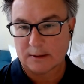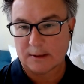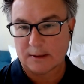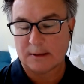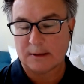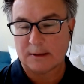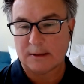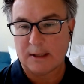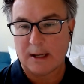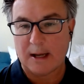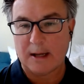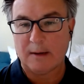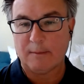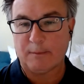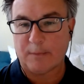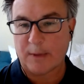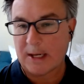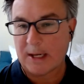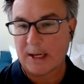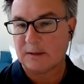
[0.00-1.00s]
This is not a
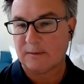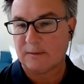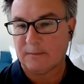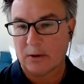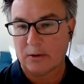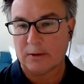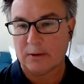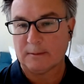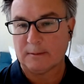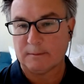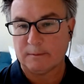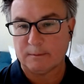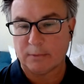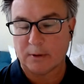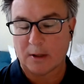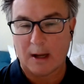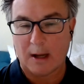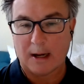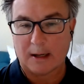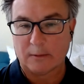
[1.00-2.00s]
base voting
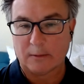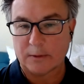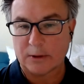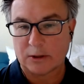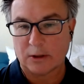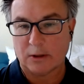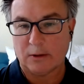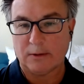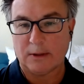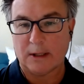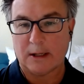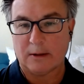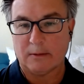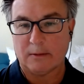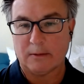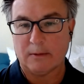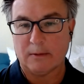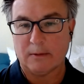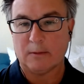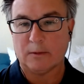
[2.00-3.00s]
block. We showed that
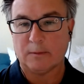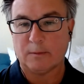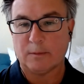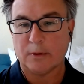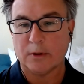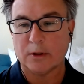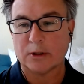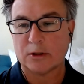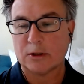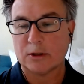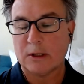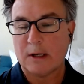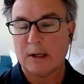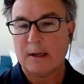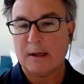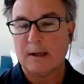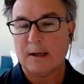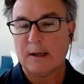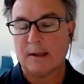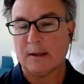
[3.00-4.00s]
already with Bush
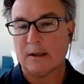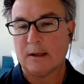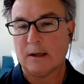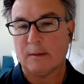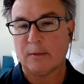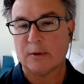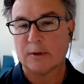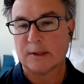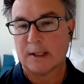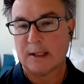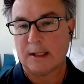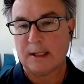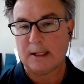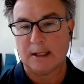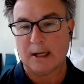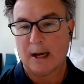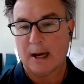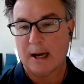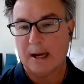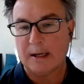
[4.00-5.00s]
and the numbers that
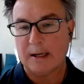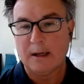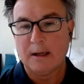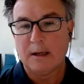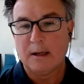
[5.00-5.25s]
got.